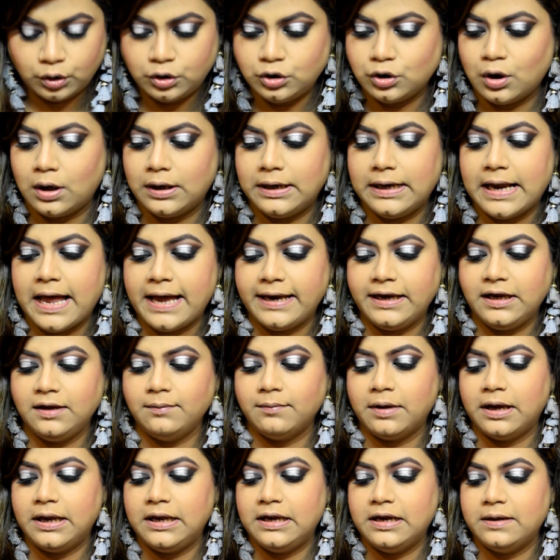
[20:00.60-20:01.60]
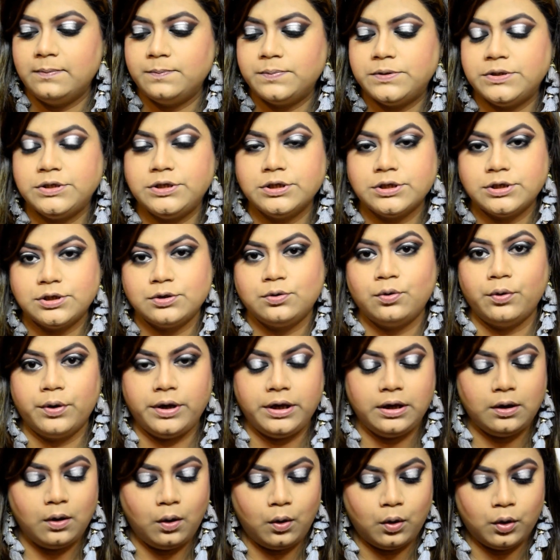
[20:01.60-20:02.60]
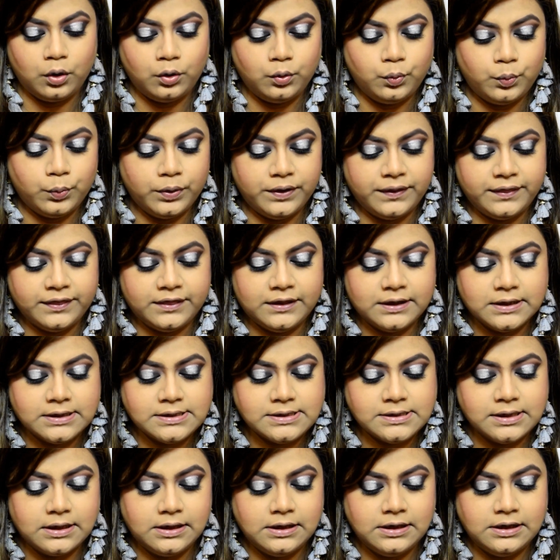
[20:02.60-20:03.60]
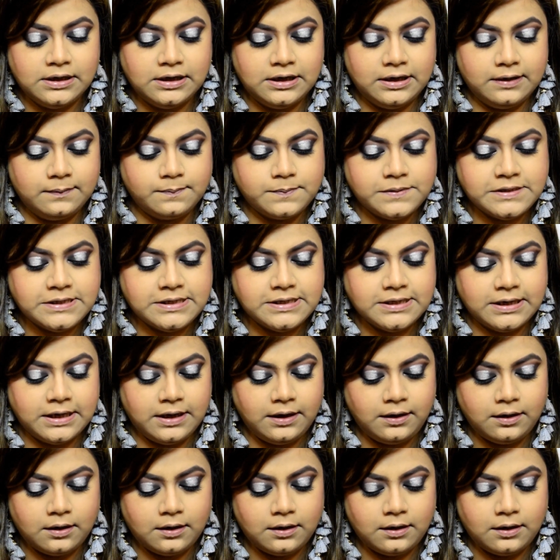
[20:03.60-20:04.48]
not lining my lips, just going on with this lipstick